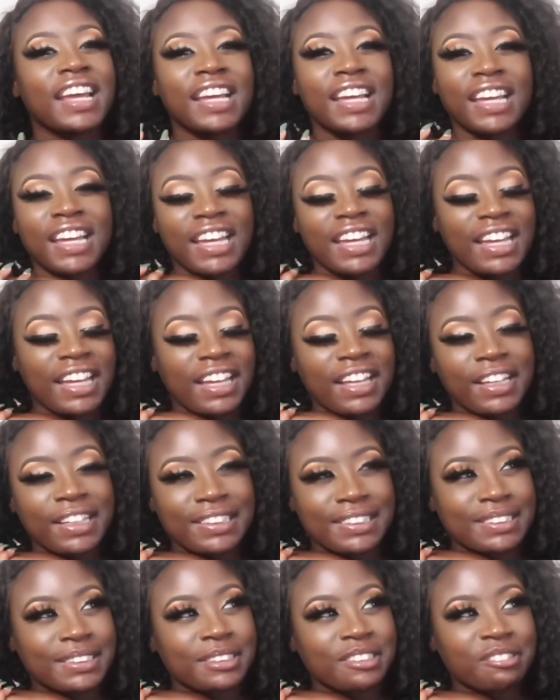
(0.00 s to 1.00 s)

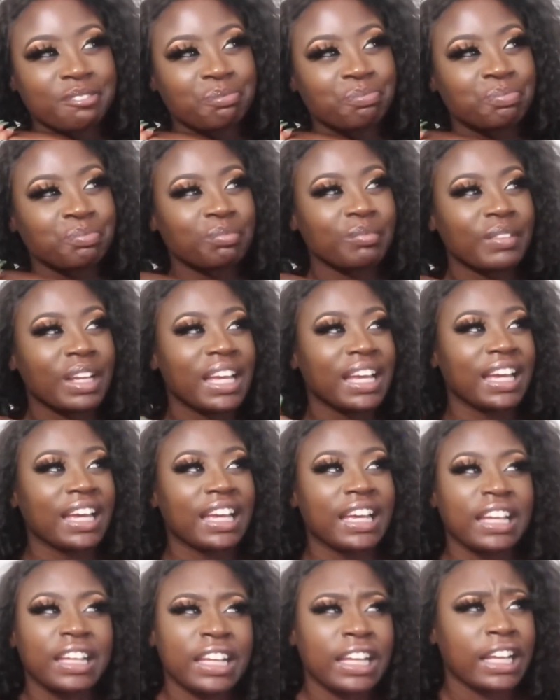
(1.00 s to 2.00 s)
And
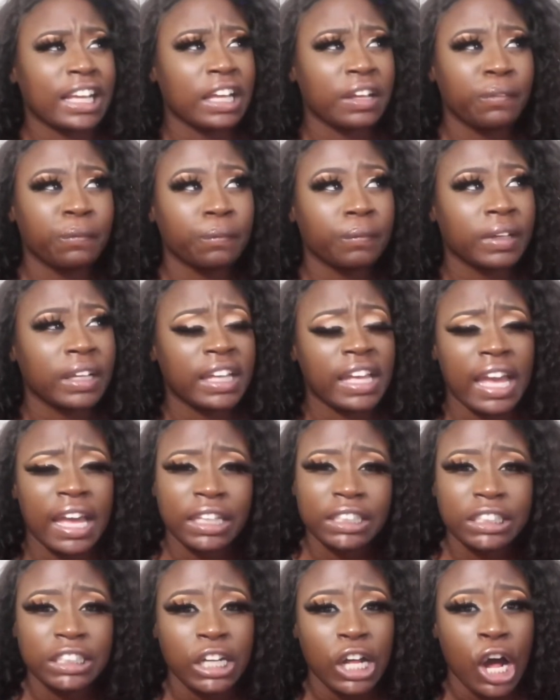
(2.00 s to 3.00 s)
he came
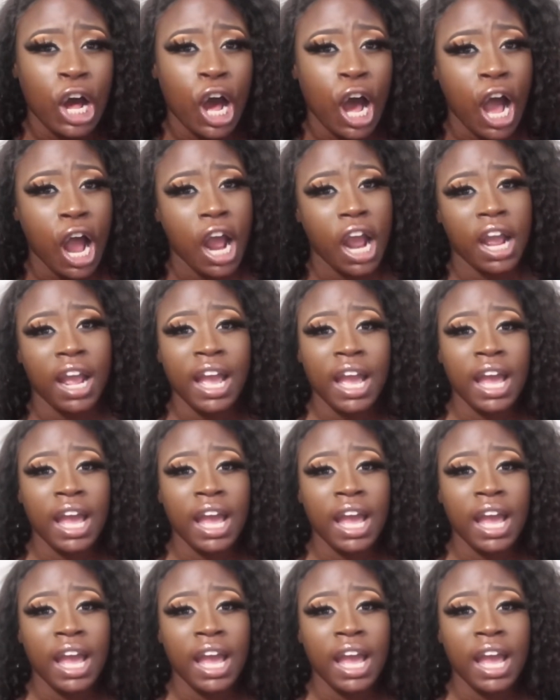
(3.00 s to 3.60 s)
to the car.